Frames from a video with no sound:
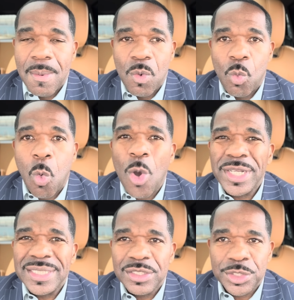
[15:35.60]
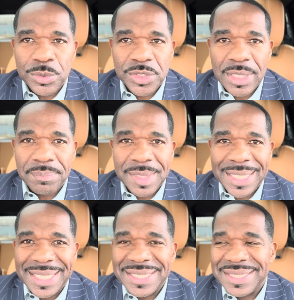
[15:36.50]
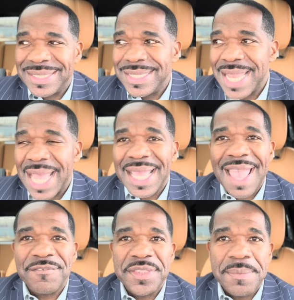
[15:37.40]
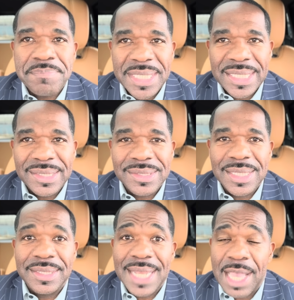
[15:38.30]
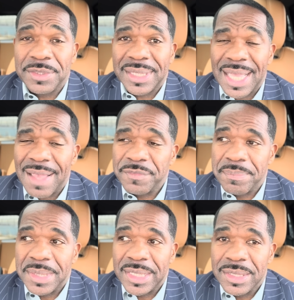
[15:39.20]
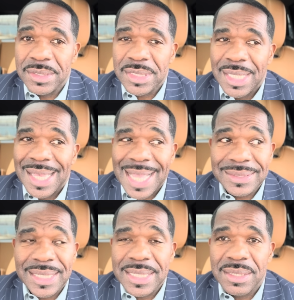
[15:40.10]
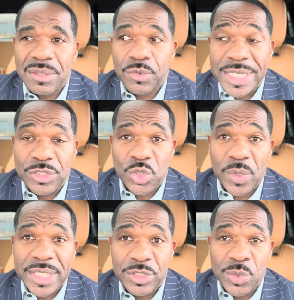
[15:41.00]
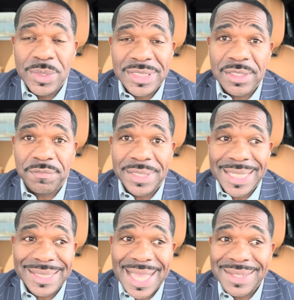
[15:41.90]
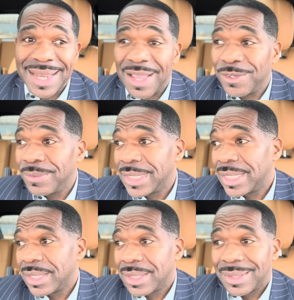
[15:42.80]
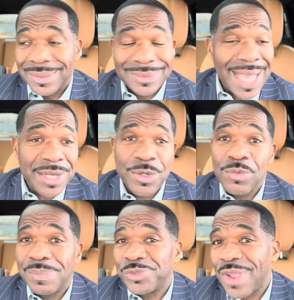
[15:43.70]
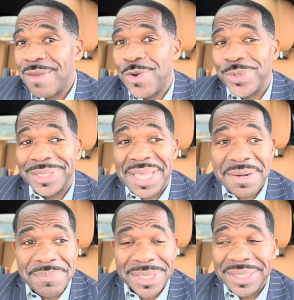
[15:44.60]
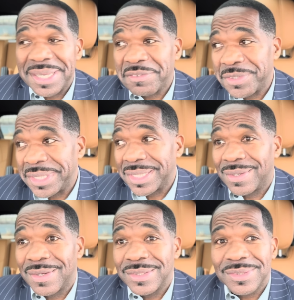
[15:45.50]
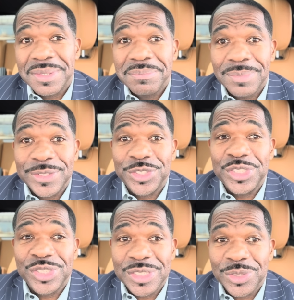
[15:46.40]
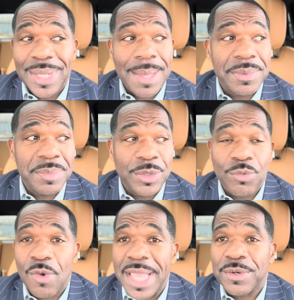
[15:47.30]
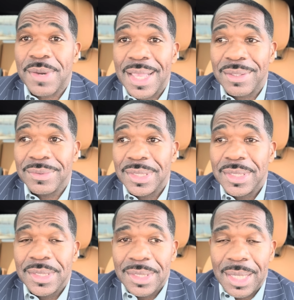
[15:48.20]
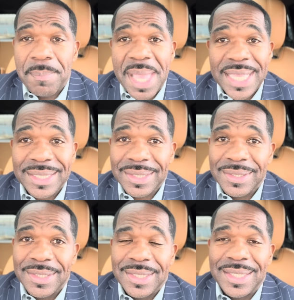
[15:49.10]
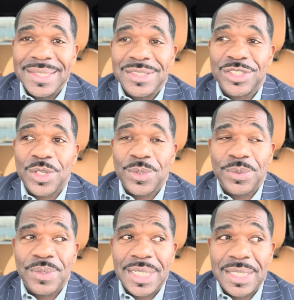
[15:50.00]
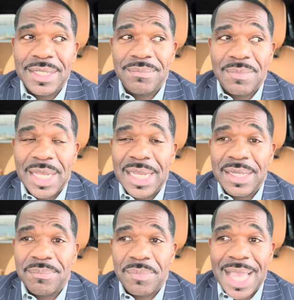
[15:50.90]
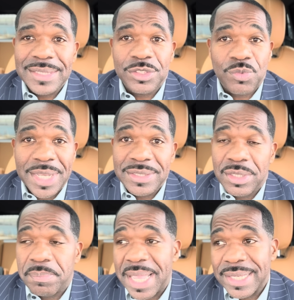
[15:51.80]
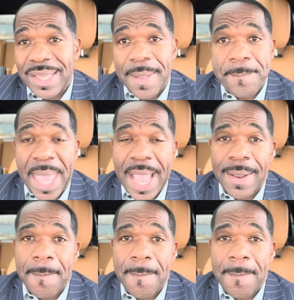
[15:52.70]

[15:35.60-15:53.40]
wanting to do something and not having the means. And now that I have the means, I take great joy in doing stuff like that. Now, I don't travel with a lot of money. I have credit cards, but she just so happened to be right around a bank. And so um, um, I just ran to the bank, came back.